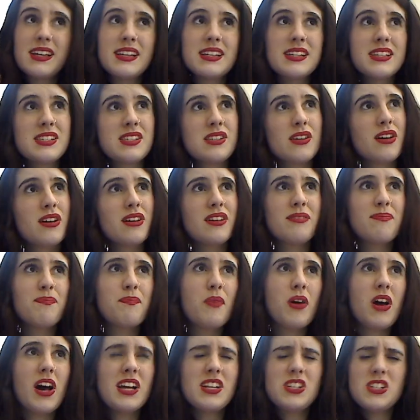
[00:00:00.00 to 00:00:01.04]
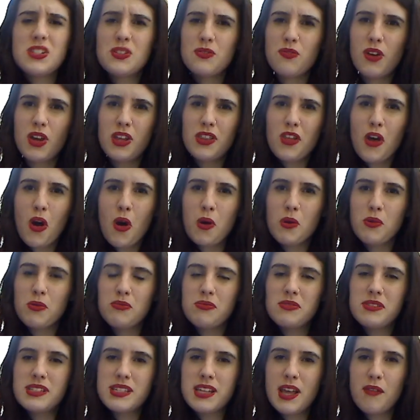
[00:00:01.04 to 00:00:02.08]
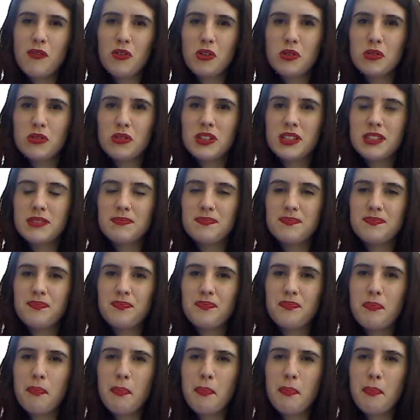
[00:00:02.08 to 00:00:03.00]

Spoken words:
So I just find the whole devil and